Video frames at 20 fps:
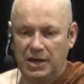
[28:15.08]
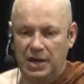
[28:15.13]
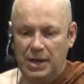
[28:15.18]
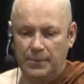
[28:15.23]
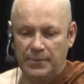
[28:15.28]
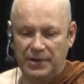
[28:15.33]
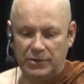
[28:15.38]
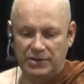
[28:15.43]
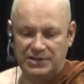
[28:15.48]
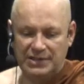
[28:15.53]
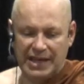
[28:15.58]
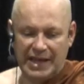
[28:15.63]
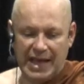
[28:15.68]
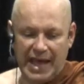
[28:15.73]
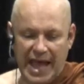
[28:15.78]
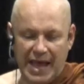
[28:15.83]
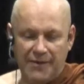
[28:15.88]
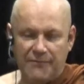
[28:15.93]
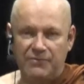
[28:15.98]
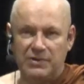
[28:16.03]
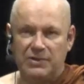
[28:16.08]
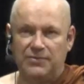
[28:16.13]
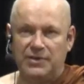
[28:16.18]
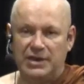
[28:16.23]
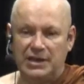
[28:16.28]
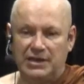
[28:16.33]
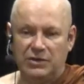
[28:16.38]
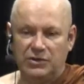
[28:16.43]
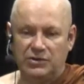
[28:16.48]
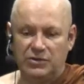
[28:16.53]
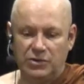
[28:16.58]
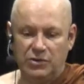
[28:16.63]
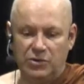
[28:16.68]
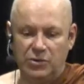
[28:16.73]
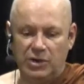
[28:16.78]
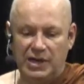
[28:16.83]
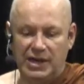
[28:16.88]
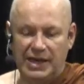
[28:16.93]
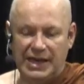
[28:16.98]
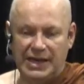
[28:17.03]
Because everything you
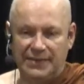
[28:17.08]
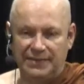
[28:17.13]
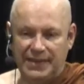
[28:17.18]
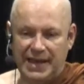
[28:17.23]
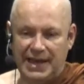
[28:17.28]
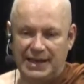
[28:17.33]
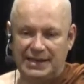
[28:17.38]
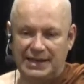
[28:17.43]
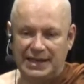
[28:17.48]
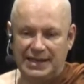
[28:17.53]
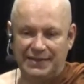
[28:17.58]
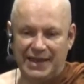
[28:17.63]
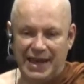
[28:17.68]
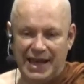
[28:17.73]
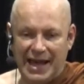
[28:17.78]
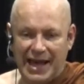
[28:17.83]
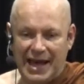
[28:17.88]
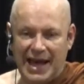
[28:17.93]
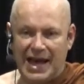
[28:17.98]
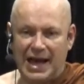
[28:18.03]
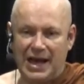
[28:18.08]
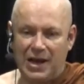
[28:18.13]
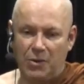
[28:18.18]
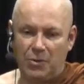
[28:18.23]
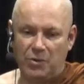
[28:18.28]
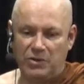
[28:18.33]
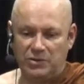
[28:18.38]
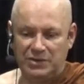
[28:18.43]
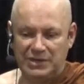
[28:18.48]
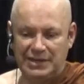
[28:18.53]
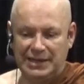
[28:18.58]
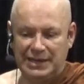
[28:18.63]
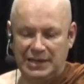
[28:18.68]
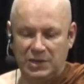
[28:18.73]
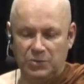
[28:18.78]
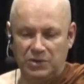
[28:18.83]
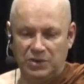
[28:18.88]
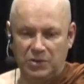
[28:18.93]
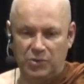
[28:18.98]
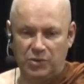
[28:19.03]
do in that, in the how you deal
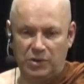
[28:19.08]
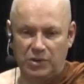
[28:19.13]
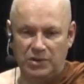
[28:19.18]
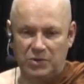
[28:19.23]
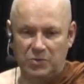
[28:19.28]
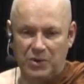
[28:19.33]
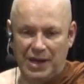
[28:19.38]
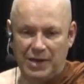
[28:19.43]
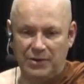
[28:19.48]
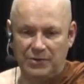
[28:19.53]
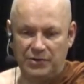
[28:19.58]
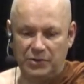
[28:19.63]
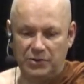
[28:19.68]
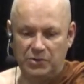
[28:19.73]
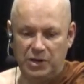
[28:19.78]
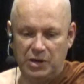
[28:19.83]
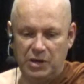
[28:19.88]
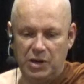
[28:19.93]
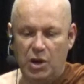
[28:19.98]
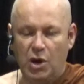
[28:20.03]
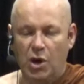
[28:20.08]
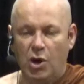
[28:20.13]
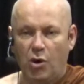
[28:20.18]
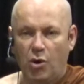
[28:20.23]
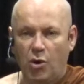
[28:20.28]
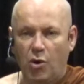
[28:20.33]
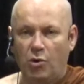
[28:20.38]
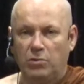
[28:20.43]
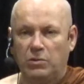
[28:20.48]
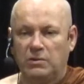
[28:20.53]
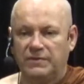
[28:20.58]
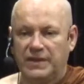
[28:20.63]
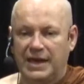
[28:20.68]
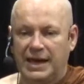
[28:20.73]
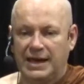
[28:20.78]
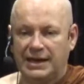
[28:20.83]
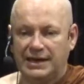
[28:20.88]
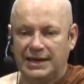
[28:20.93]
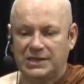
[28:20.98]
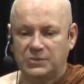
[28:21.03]
with the world around you, all of
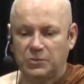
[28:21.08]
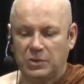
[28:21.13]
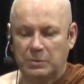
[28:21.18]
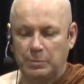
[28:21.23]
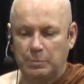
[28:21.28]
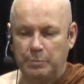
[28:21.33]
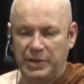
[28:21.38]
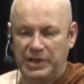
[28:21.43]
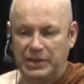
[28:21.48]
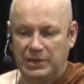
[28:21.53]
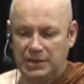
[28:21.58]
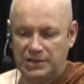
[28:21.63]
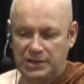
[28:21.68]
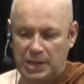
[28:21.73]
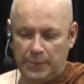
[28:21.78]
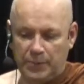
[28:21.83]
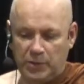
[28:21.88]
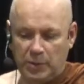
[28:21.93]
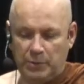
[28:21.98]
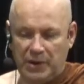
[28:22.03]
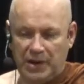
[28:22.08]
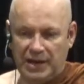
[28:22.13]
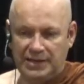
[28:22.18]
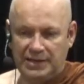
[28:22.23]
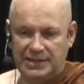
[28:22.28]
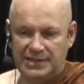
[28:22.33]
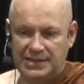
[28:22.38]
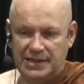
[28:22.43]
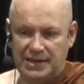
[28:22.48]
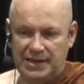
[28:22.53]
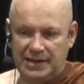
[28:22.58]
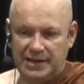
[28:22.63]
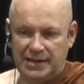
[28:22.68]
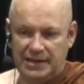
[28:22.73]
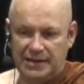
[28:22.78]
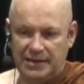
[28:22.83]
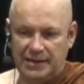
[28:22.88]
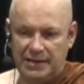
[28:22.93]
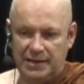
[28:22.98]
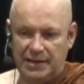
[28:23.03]
that is what builds up your mind
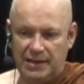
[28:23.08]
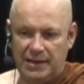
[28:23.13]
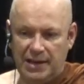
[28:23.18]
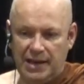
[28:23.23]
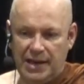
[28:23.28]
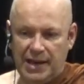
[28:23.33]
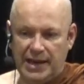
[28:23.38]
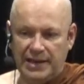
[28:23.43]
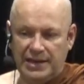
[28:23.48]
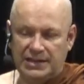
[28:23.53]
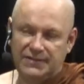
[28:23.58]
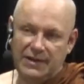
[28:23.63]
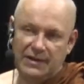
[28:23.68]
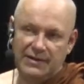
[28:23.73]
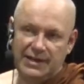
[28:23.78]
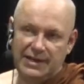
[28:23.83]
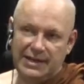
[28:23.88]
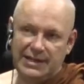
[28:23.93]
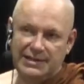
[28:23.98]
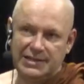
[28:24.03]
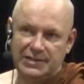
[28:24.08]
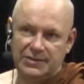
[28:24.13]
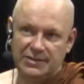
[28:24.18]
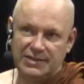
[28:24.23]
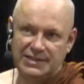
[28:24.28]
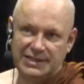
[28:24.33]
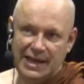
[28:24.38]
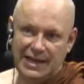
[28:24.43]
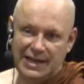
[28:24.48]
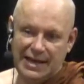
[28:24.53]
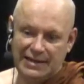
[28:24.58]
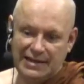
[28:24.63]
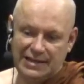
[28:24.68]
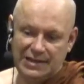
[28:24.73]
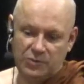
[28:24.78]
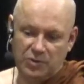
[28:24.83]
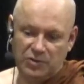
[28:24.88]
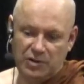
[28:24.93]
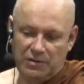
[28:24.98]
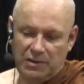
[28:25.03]
inside. And it's very easy to say, uh, this is
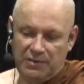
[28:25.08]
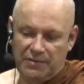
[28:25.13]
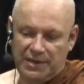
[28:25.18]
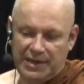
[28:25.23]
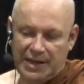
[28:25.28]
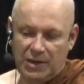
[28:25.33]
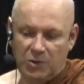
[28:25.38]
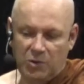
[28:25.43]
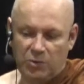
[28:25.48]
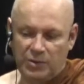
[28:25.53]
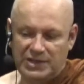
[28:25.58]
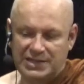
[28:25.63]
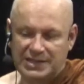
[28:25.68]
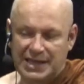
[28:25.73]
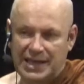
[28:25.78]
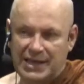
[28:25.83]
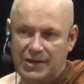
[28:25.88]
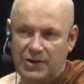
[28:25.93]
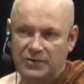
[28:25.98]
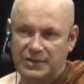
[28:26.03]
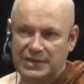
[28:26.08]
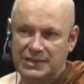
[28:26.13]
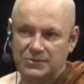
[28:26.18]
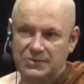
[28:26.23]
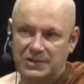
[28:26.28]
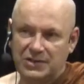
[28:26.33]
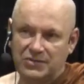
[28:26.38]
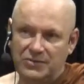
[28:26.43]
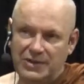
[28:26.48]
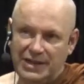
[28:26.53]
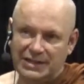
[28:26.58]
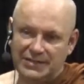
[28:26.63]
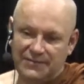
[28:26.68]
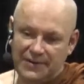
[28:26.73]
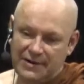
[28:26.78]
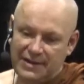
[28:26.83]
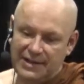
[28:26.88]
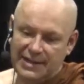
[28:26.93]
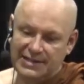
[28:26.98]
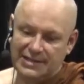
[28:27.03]
another thing I always say on these retreats,
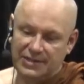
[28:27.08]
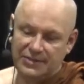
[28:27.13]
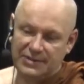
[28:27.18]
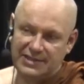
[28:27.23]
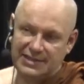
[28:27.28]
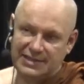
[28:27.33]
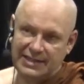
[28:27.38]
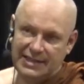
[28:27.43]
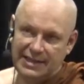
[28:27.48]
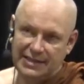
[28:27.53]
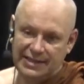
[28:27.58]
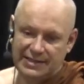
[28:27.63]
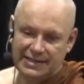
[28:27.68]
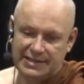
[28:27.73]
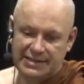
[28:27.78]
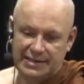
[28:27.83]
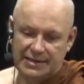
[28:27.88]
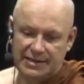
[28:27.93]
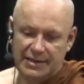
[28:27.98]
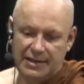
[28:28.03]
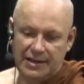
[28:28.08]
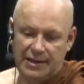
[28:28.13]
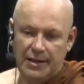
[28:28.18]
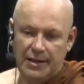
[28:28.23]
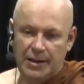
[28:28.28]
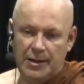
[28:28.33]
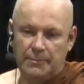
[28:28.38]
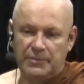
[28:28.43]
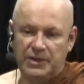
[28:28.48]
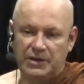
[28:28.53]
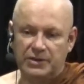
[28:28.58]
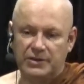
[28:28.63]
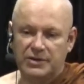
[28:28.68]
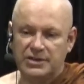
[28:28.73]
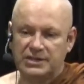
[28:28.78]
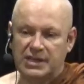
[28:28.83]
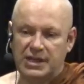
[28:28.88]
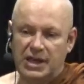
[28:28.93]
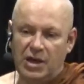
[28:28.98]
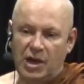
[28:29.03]
very easy to see this. Uh,
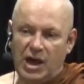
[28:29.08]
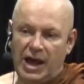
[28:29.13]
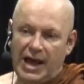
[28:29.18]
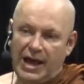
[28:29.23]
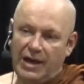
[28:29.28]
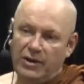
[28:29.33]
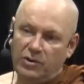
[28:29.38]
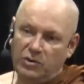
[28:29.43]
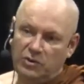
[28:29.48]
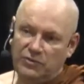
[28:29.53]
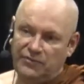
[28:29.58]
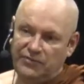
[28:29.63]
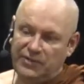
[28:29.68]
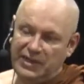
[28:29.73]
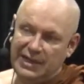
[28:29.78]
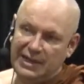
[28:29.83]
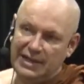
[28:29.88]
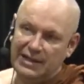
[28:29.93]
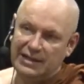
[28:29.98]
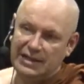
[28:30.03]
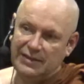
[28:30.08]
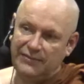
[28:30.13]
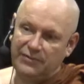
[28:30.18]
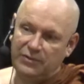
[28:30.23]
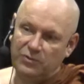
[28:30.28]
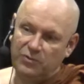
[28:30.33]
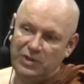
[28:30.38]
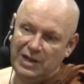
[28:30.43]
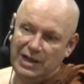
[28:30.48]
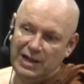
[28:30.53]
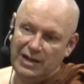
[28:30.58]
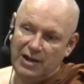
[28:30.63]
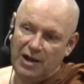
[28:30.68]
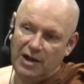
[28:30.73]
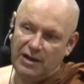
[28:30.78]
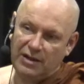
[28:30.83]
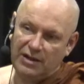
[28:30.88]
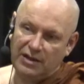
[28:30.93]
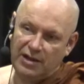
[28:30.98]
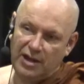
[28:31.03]
because how do you feel if you really
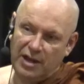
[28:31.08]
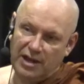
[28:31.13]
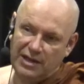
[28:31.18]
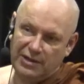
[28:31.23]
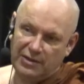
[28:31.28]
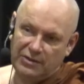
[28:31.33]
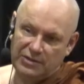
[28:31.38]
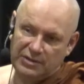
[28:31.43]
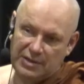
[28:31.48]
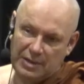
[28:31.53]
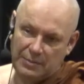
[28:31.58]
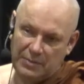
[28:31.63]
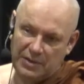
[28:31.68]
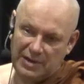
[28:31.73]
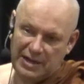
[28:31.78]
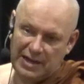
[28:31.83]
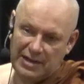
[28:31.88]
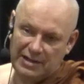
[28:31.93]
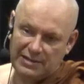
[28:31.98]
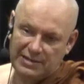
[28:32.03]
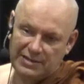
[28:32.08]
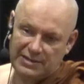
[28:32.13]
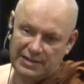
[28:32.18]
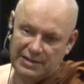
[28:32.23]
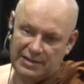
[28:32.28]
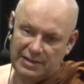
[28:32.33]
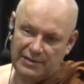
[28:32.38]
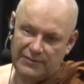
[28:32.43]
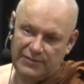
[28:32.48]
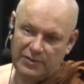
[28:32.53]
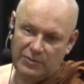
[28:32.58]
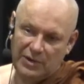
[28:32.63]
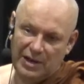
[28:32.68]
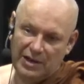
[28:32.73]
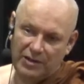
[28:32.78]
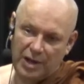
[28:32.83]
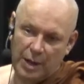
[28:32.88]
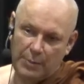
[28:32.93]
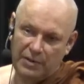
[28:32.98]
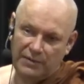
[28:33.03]
are kind to somebody else? Uh, if you're really
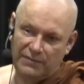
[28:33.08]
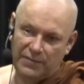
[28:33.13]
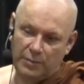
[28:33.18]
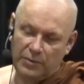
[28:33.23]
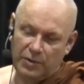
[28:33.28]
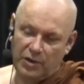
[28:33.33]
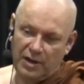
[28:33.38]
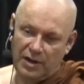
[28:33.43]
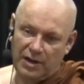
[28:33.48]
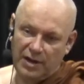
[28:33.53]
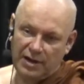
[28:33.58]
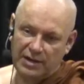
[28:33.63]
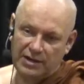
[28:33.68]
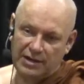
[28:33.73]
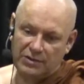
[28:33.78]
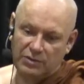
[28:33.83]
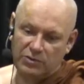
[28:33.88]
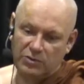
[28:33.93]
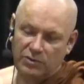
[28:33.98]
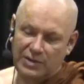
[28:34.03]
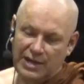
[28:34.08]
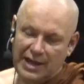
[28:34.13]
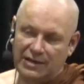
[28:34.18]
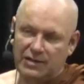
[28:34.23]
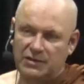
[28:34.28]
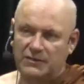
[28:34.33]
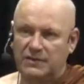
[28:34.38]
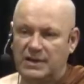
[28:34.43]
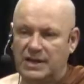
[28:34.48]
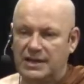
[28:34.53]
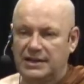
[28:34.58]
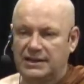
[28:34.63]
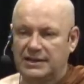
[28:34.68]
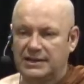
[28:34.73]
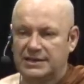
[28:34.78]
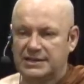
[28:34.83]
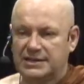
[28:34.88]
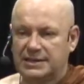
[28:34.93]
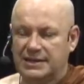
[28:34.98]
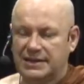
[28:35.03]
coming from your heart and you do an act of
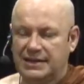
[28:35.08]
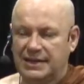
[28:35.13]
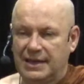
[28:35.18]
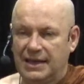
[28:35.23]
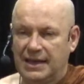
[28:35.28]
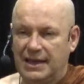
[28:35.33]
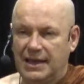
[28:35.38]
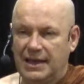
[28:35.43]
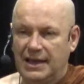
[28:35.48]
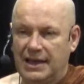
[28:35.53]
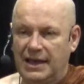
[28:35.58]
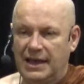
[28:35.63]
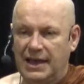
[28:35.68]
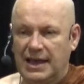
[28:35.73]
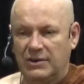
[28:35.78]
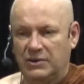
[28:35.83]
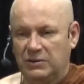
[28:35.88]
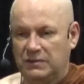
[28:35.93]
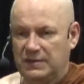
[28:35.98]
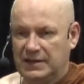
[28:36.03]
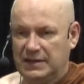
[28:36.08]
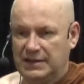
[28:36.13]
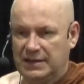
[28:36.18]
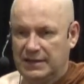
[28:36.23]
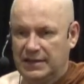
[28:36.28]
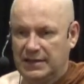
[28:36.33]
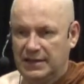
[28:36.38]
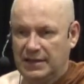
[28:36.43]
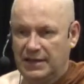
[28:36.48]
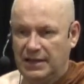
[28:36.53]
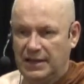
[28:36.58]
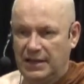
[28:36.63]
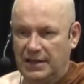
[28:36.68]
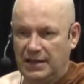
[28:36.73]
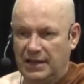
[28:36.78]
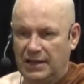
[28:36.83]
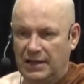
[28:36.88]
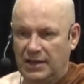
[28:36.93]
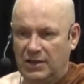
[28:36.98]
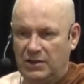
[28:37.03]
kindness, how do you feel? You
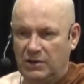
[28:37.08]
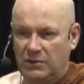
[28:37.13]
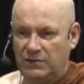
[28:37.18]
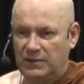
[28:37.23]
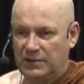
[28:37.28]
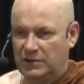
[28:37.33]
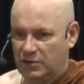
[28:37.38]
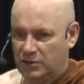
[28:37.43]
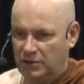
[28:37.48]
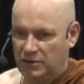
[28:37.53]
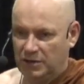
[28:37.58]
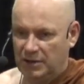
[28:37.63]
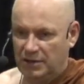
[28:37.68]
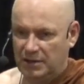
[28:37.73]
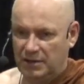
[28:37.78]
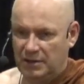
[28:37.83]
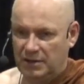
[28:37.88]
feel good.